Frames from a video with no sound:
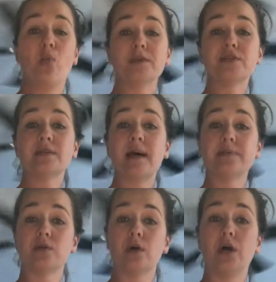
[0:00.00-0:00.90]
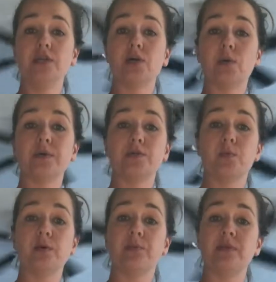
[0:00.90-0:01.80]
Once your tops are on, you're going to
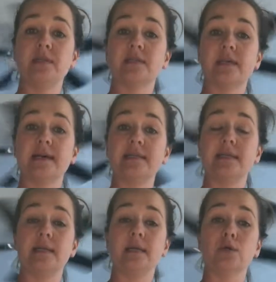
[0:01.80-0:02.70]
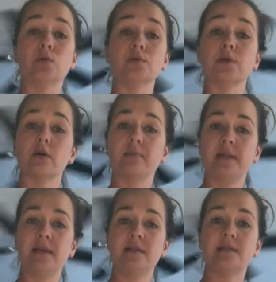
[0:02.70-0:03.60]
want to put these guys in a cool, dark
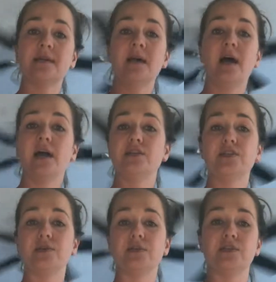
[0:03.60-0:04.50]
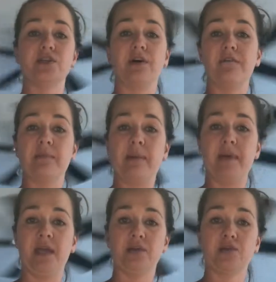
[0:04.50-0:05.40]
place. I just used a shelf in my
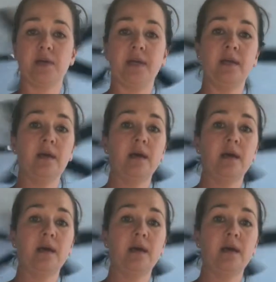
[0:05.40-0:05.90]
pantry.